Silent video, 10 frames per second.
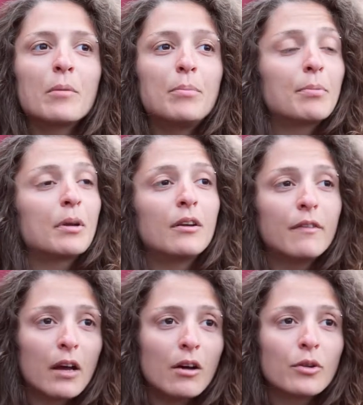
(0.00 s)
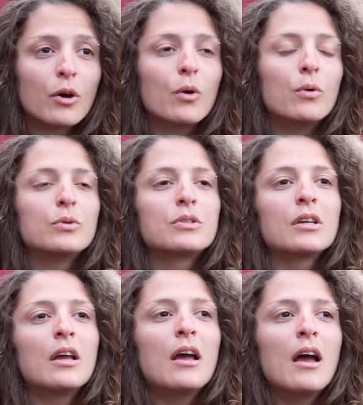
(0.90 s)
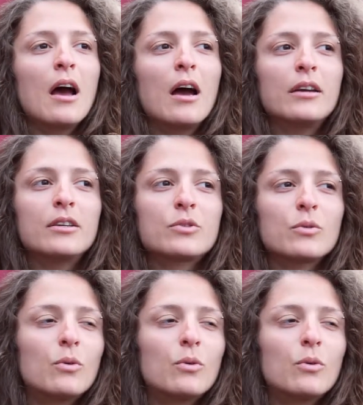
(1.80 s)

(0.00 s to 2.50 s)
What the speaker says: people living on the coast. And it